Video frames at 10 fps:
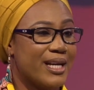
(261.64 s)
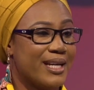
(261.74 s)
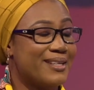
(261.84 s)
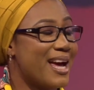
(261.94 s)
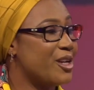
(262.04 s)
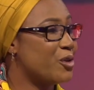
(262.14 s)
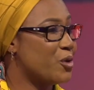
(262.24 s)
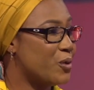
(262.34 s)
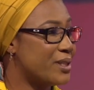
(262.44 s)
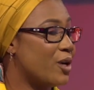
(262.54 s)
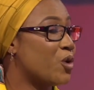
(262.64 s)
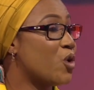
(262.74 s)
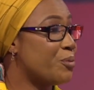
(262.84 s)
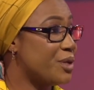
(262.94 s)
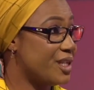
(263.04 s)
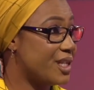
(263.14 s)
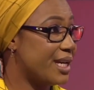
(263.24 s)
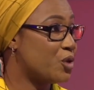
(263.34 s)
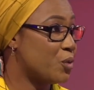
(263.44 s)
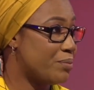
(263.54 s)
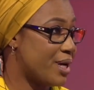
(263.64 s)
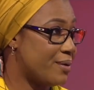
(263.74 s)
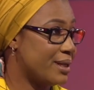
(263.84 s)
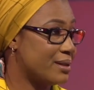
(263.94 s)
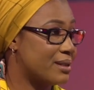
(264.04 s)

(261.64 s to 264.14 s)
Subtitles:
diagnose and communicate to parents.